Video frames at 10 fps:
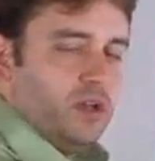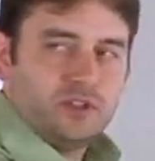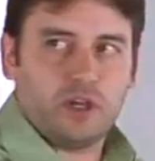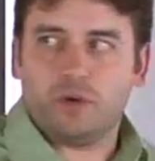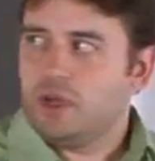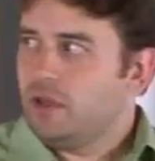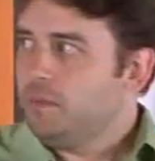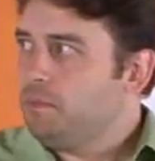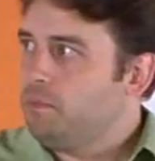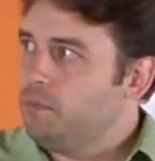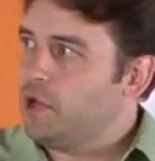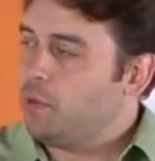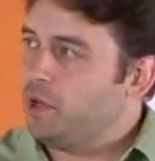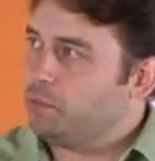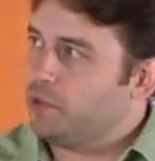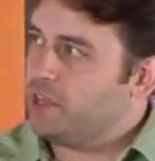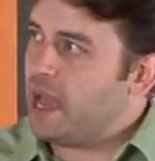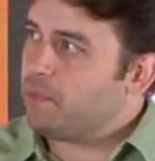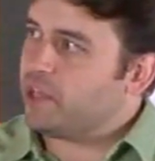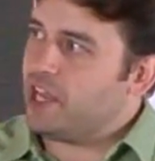So, when the
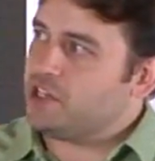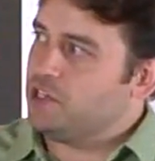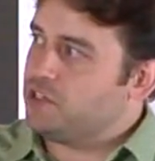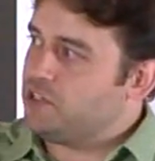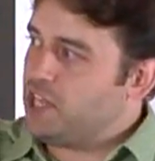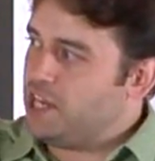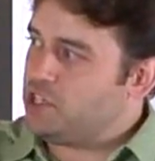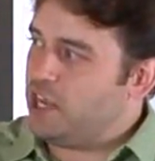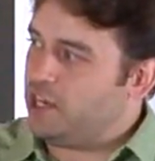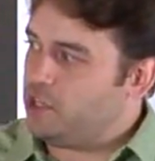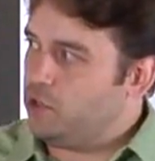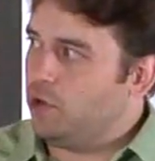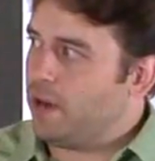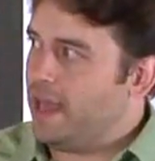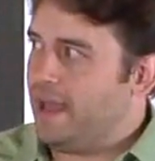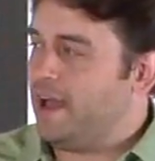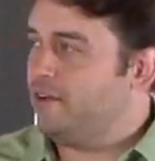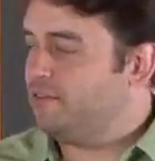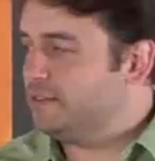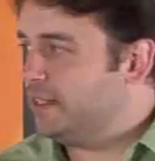application is instantiated, you don't
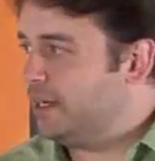have,